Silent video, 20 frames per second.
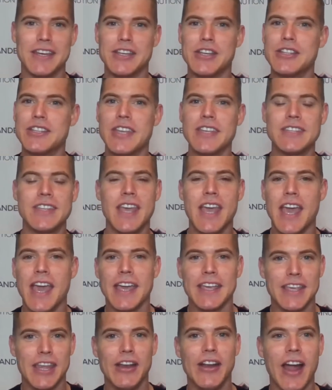She says,
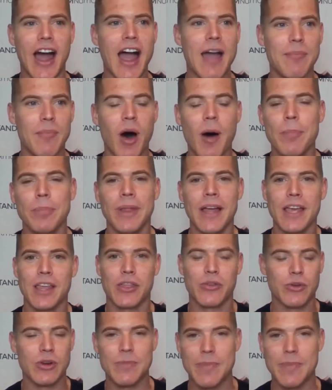"Garrett, I'm up like 3